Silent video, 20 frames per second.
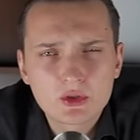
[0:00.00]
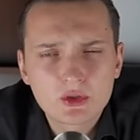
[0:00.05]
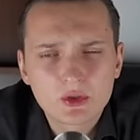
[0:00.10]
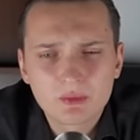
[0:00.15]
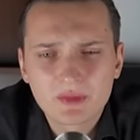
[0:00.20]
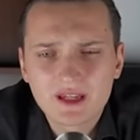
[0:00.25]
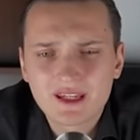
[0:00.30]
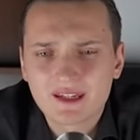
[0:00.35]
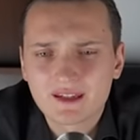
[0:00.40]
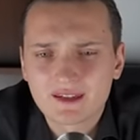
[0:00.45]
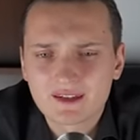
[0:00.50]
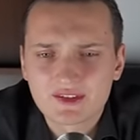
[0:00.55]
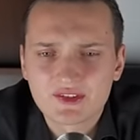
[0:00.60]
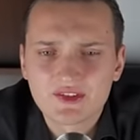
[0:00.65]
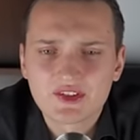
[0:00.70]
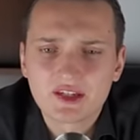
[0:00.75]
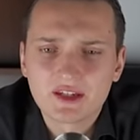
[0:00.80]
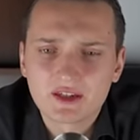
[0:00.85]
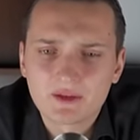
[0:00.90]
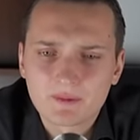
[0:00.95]
Bacon is
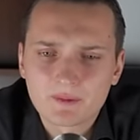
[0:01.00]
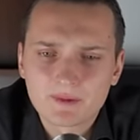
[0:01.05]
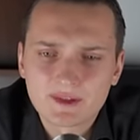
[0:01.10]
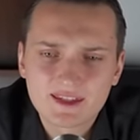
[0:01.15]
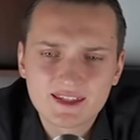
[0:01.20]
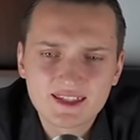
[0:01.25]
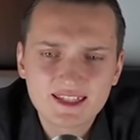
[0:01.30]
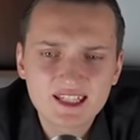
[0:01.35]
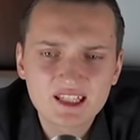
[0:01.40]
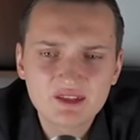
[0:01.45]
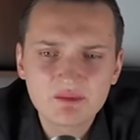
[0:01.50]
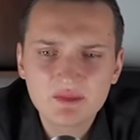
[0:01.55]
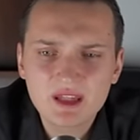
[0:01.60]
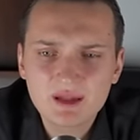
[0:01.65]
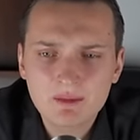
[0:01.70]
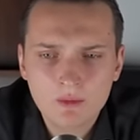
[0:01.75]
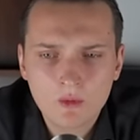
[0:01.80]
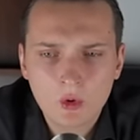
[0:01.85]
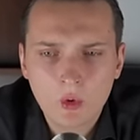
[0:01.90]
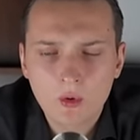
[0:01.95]
saying. Seeing meme
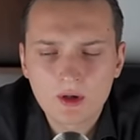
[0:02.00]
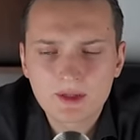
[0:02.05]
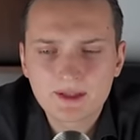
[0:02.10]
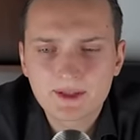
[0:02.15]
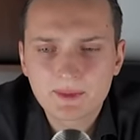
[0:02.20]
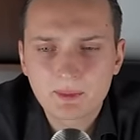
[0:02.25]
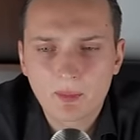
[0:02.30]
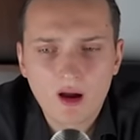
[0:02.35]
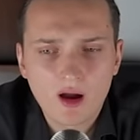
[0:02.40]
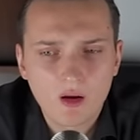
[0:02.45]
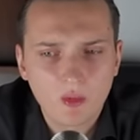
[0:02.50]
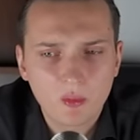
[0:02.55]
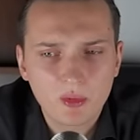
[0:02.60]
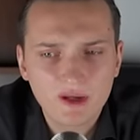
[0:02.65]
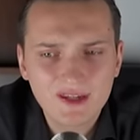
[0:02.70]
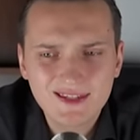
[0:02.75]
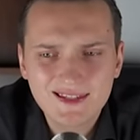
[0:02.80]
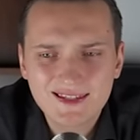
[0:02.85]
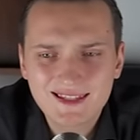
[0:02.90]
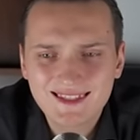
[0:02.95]
coins pump
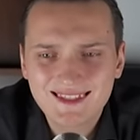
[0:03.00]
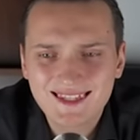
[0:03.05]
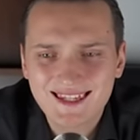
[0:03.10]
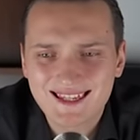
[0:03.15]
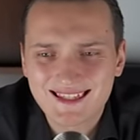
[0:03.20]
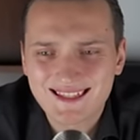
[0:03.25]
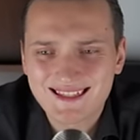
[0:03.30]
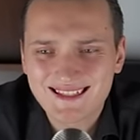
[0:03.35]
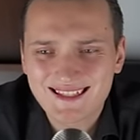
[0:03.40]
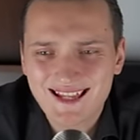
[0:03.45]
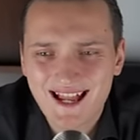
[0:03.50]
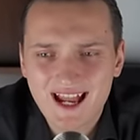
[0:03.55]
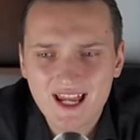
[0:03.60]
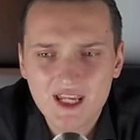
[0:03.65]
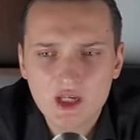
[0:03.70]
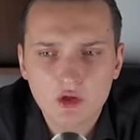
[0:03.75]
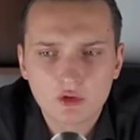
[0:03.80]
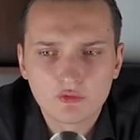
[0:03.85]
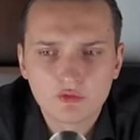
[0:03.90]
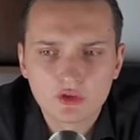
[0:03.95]
isn't a sign
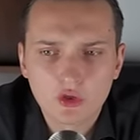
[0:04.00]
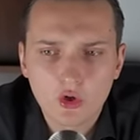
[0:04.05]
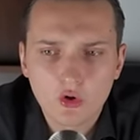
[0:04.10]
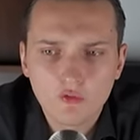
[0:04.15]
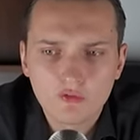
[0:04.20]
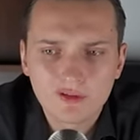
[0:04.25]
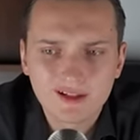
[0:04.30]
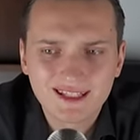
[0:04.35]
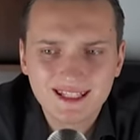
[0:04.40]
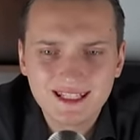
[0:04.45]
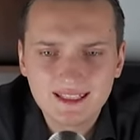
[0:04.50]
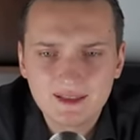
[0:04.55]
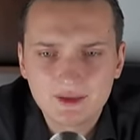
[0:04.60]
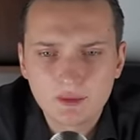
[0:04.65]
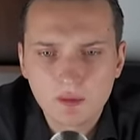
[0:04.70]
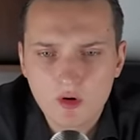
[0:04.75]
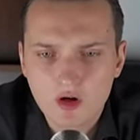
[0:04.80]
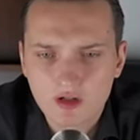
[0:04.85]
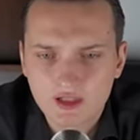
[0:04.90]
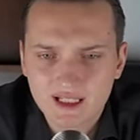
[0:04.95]
of an overheated
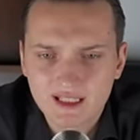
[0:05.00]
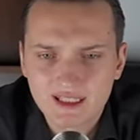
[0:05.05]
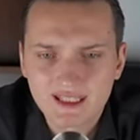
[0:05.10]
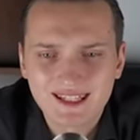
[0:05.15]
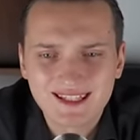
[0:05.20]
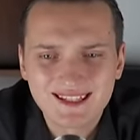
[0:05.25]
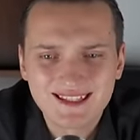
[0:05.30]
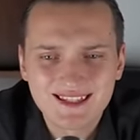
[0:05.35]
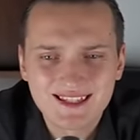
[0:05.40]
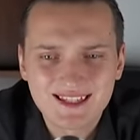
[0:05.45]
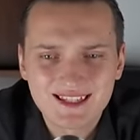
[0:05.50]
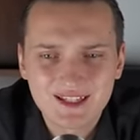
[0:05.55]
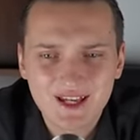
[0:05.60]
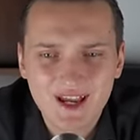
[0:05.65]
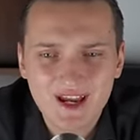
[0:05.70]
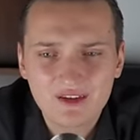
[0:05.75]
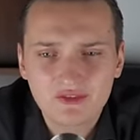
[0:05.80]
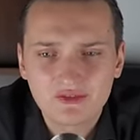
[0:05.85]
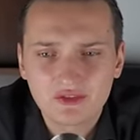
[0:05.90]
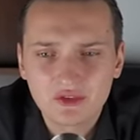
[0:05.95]
market. It's a
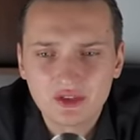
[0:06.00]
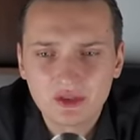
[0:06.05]
sign for the